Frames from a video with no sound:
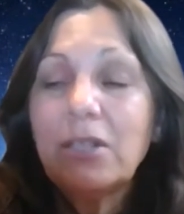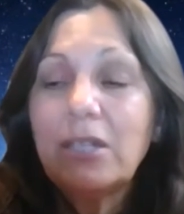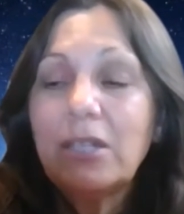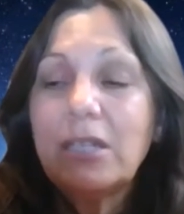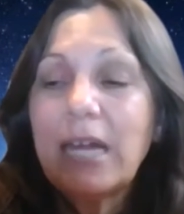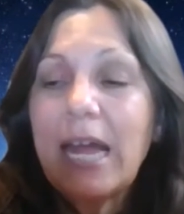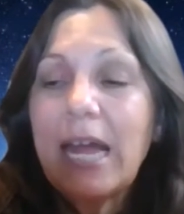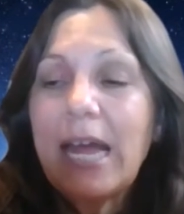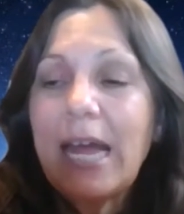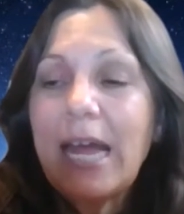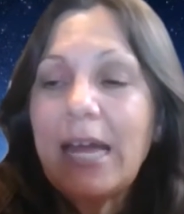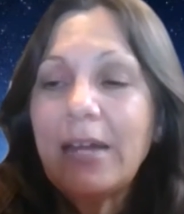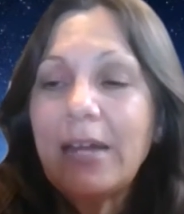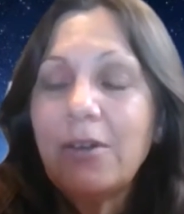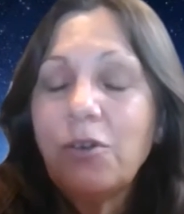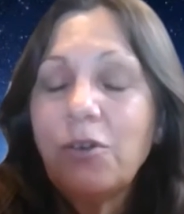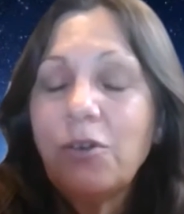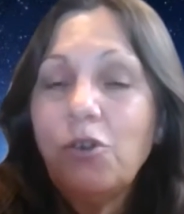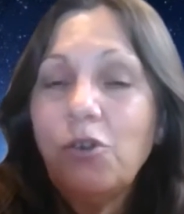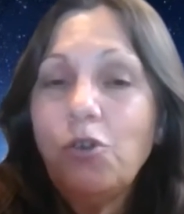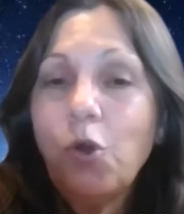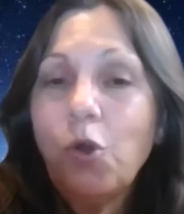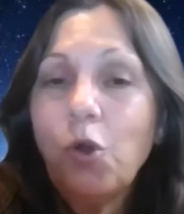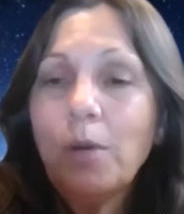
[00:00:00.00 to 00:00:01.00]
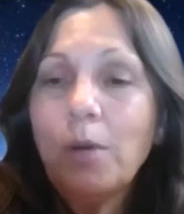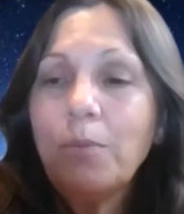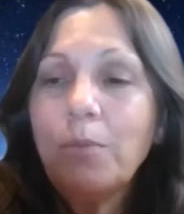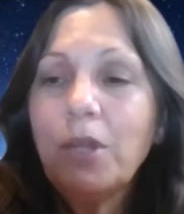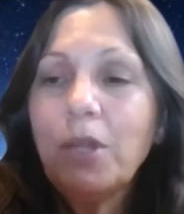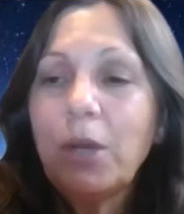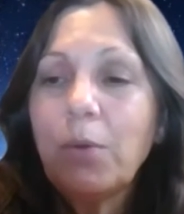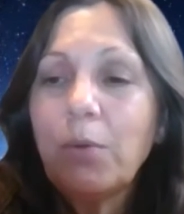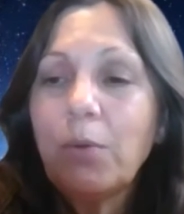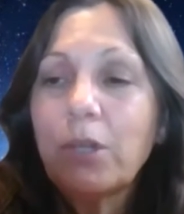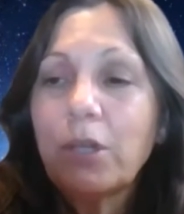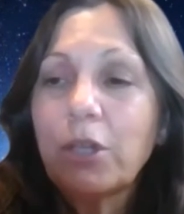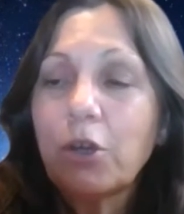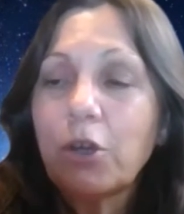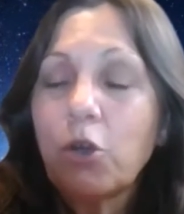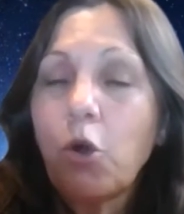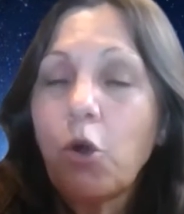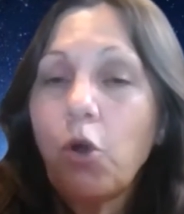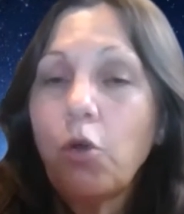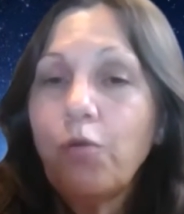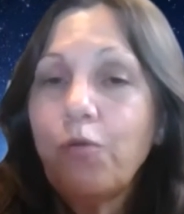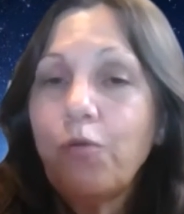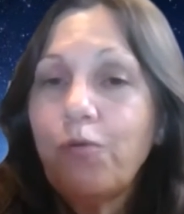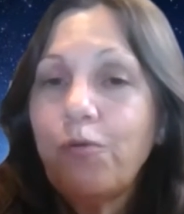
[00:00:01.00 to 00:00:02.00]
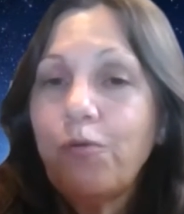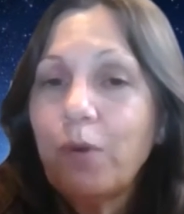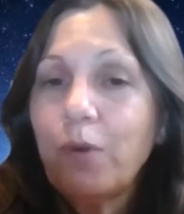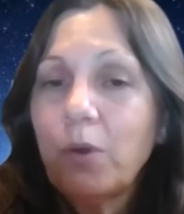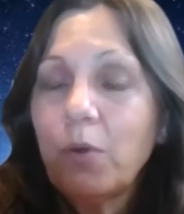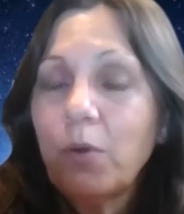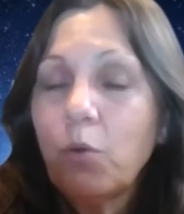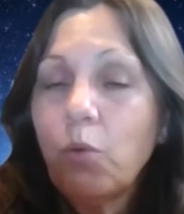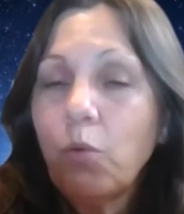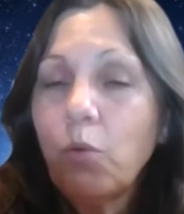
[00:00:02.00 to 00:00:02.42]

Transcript: that normally where the Gulf